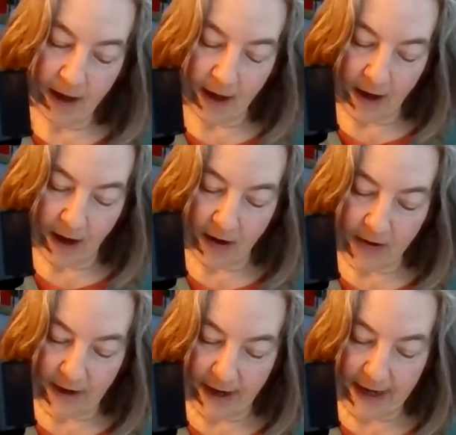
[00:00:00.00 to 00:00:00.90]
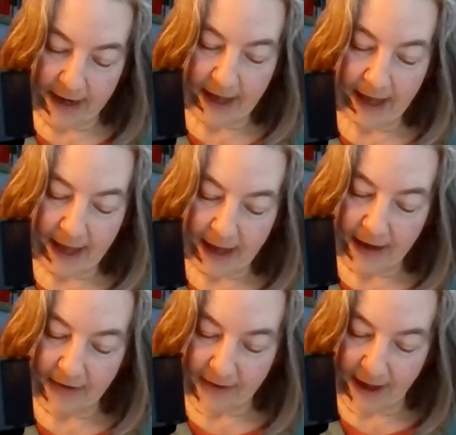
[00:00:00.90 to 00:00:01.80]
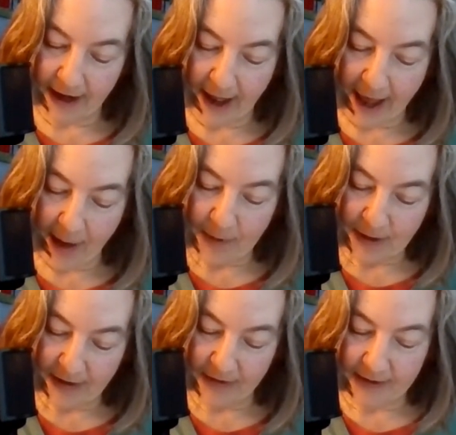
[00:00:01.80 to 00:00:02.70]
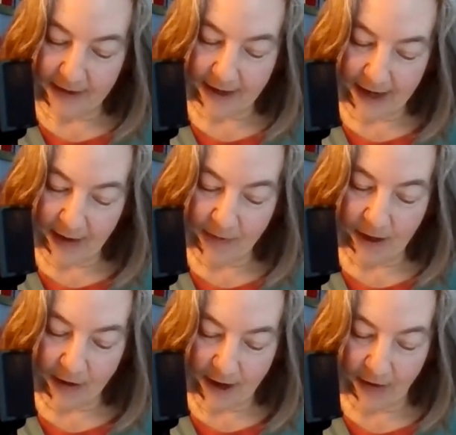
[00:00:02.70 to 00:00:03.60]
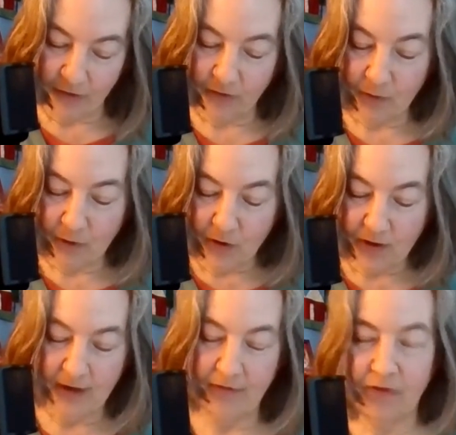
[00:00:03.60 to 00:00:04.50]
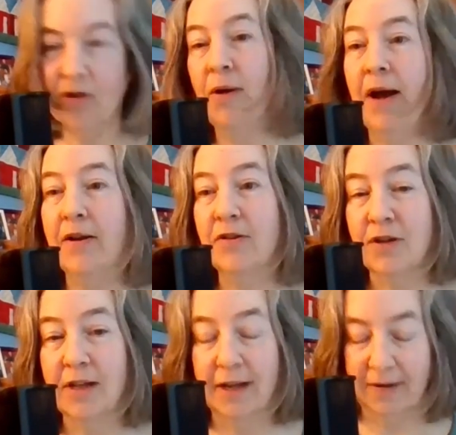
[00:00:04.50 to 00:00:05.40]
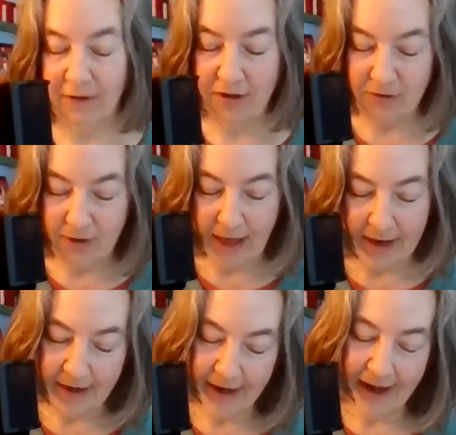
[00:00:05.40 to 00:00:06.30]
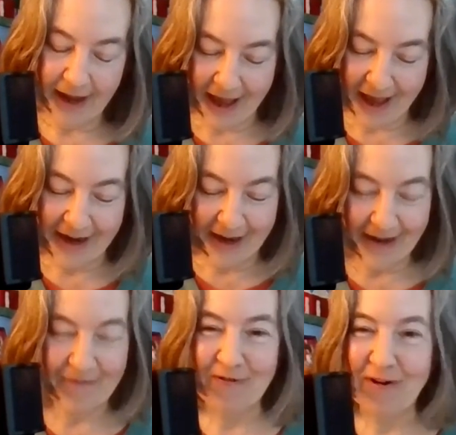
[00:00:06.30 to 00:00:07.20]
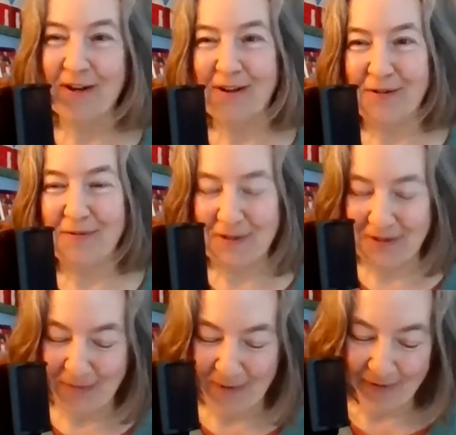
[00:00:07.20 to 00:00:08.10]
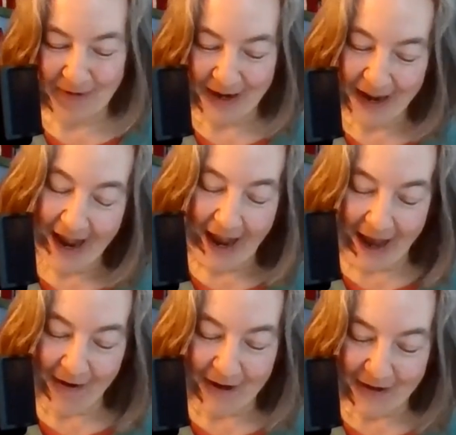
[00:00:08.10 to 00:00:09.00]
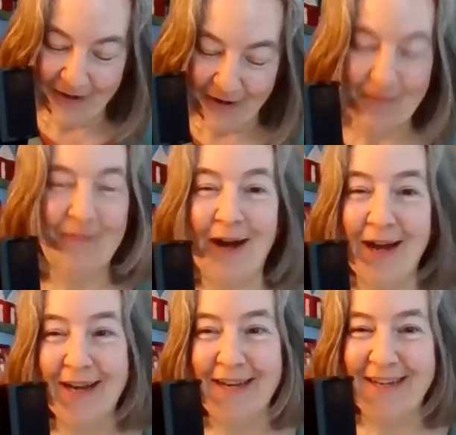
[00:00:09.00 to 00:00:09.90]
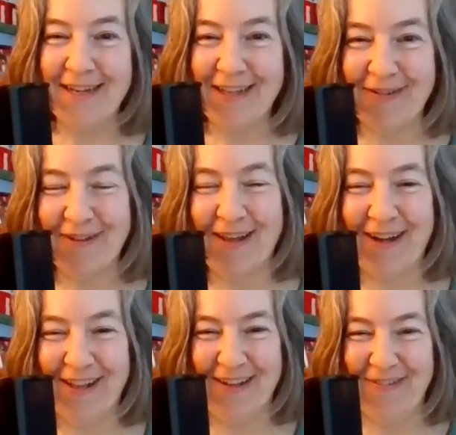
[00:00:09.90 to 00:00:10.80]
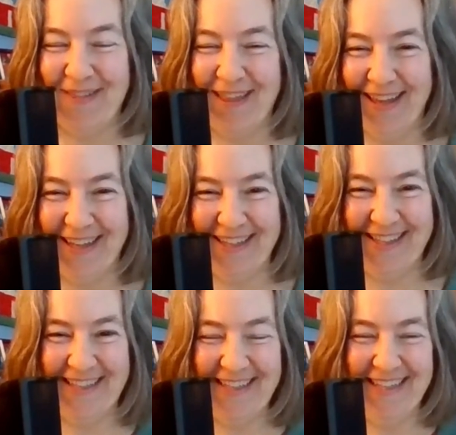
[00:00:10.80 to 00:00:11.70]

Are there any kinks that happened as a team that are now smooth? And if so, how did you collectively do that? And we've already talked about this a little bit, right? How is your body dealing with all of this?